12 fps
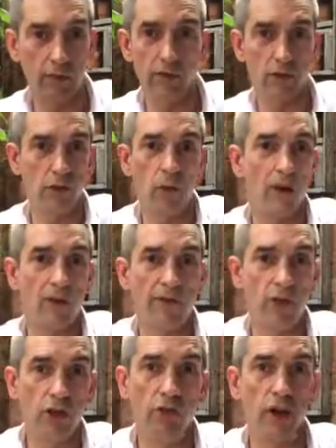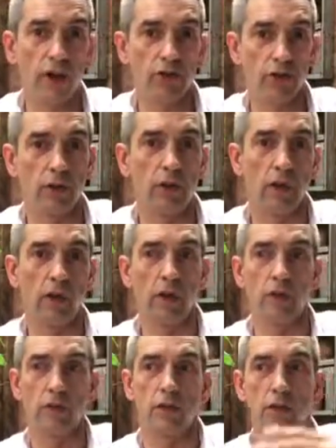Why invest in wherever you are as
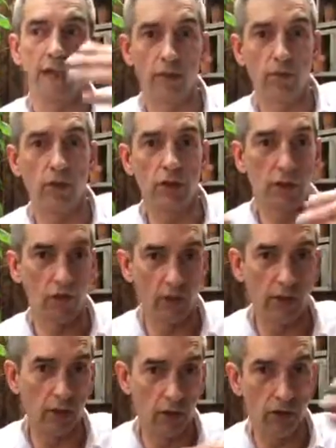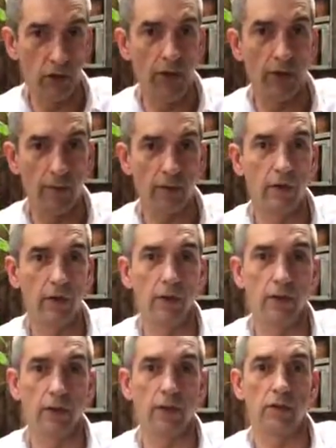the county, the region, the area,
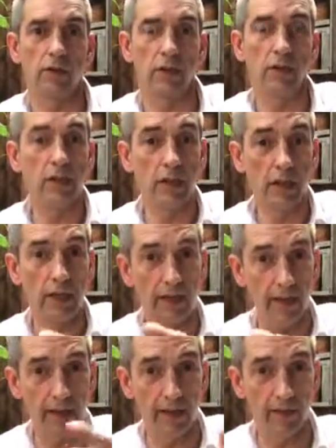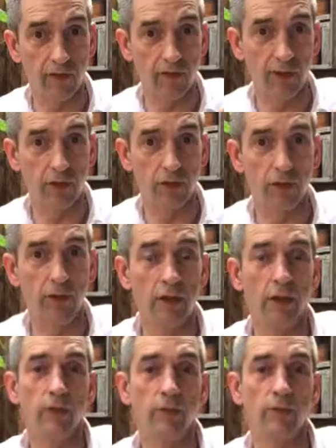etc. And you can get that information
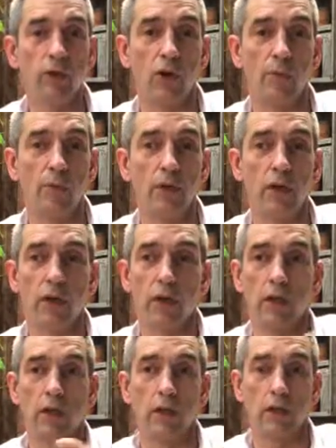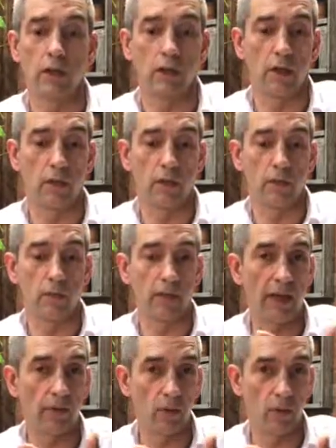from
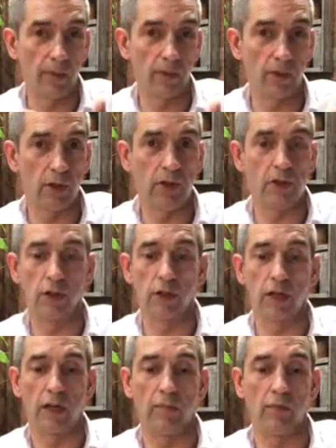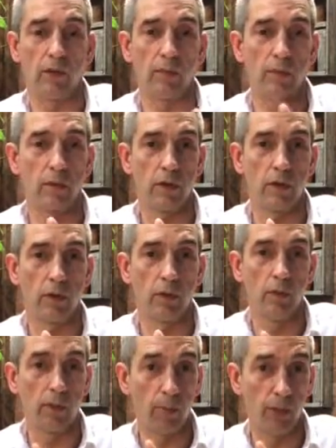council websites. You can get it from
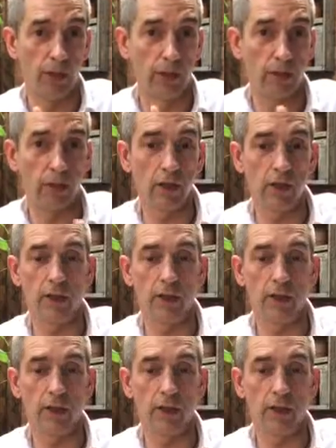Wikipedia.